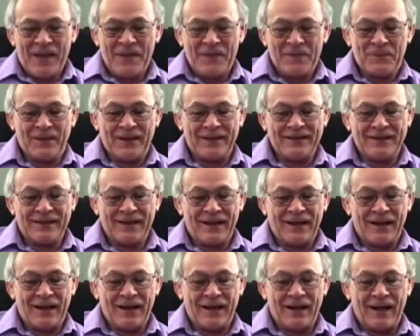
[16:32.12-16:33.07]
But
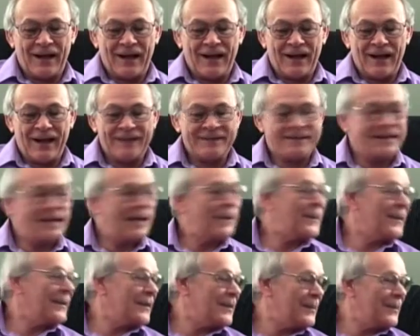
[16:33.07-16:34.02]
I
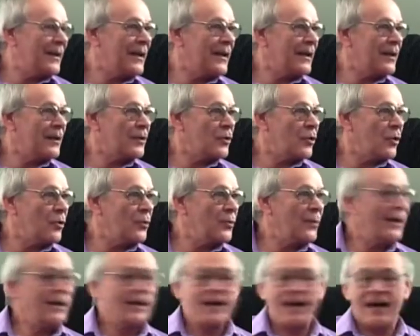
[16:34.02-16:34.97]
stop at the beginning of the
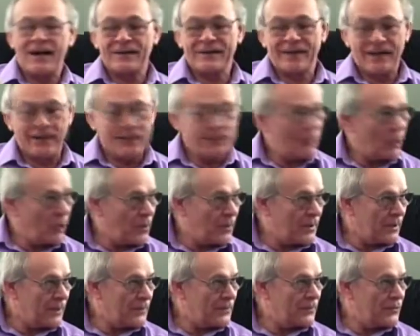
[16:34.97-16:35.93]
causeway. I'll tell them to
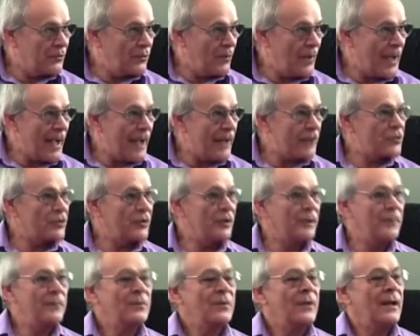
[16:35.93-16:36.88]
open up to
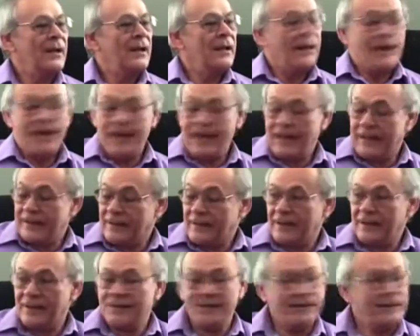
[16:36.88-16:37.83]
Ashland, and
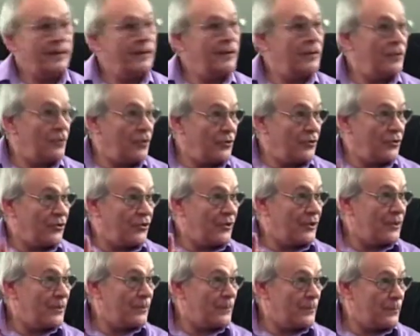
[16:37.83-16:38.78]
then I'll say, do you see
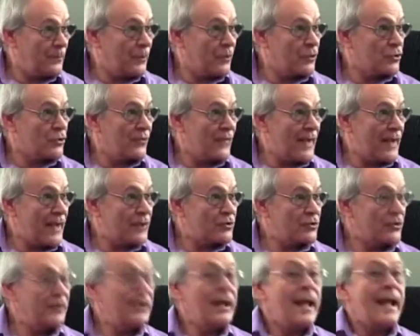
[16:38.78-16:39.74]
the picture of
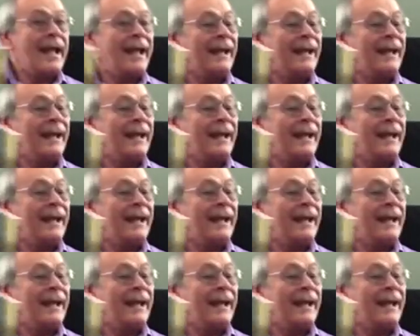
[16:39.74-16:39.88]
Ashland?